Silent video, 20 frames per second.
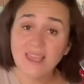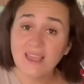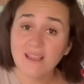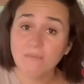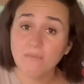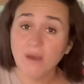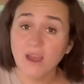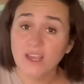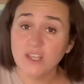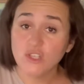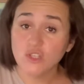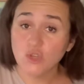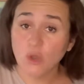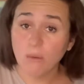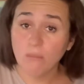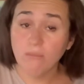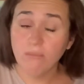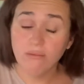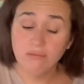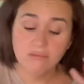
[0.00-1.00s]
my job
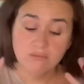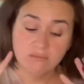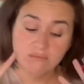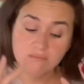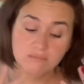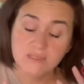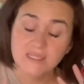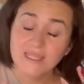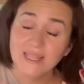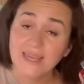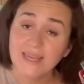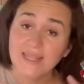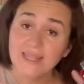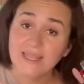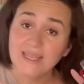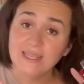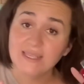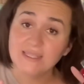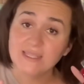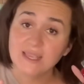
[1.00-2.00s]
slightly
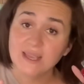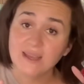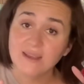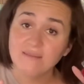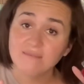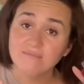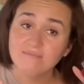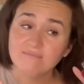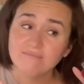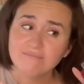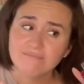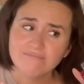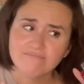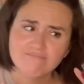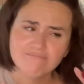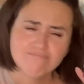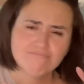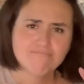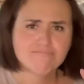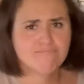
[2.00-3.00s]
easier.
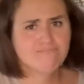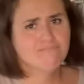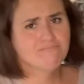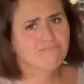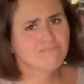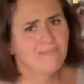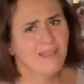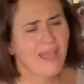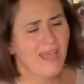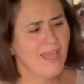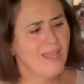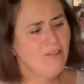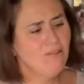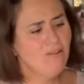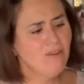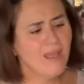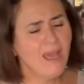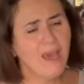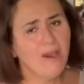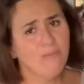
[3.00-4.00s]

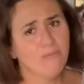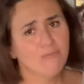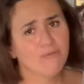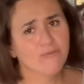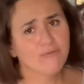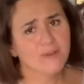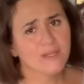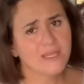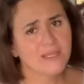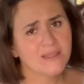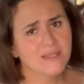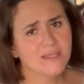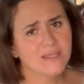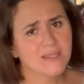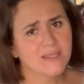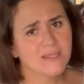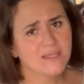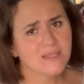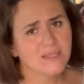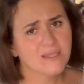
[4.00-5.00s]
Look how pretty this
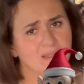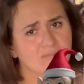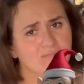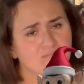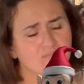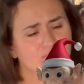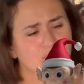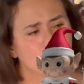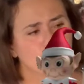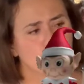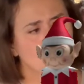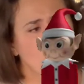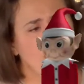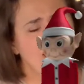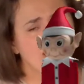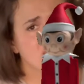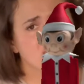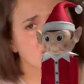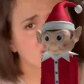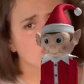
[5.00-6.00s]
is. It's red,
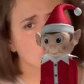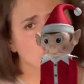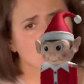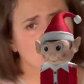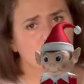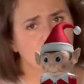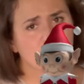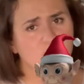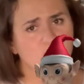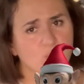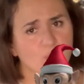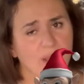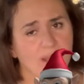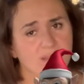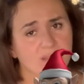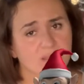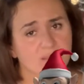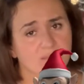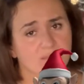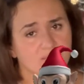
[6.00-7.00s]
Christmas red.
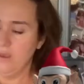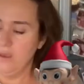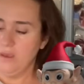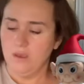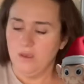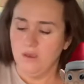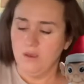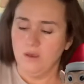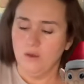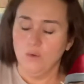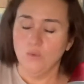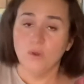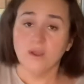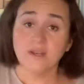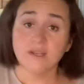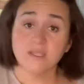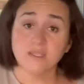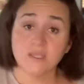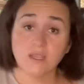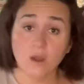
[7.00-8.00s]
We're
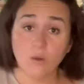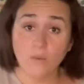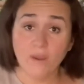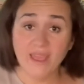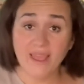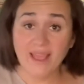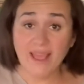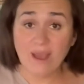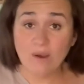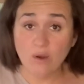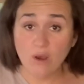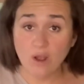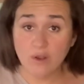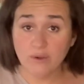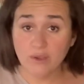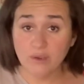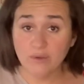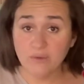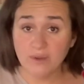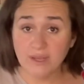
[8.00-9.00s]
gonna start weighing out our
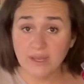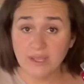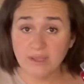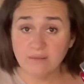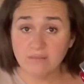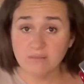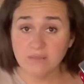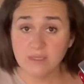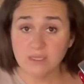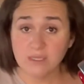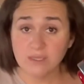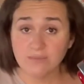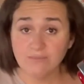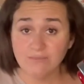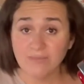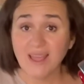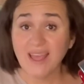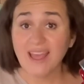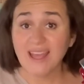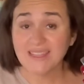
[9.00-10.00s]
ingredients.
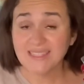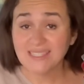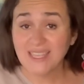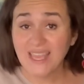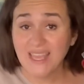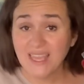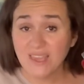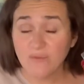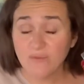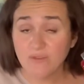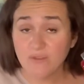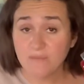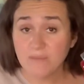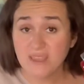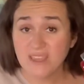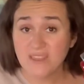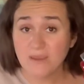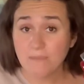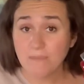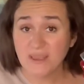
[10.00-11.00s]
And take it from me,
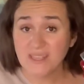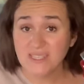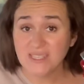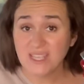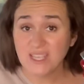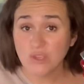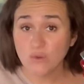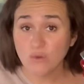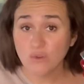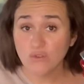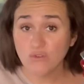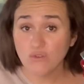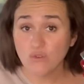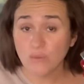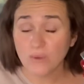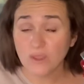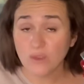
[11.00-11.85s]
the best thing you can do when you're